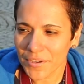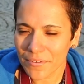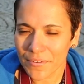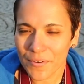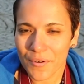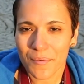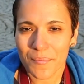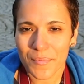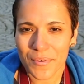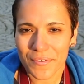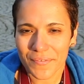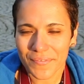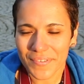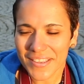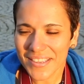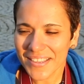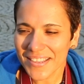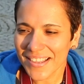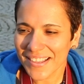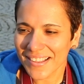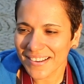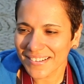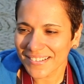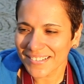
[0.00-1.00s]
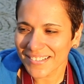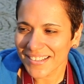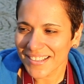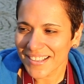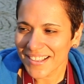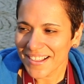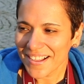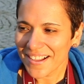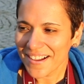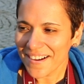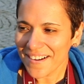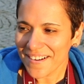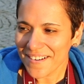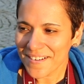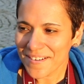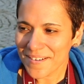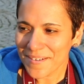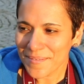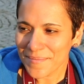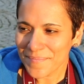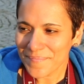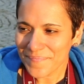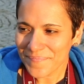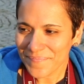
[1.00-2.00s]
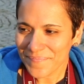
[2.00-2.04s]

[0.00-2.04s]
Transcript: your own movie, and um,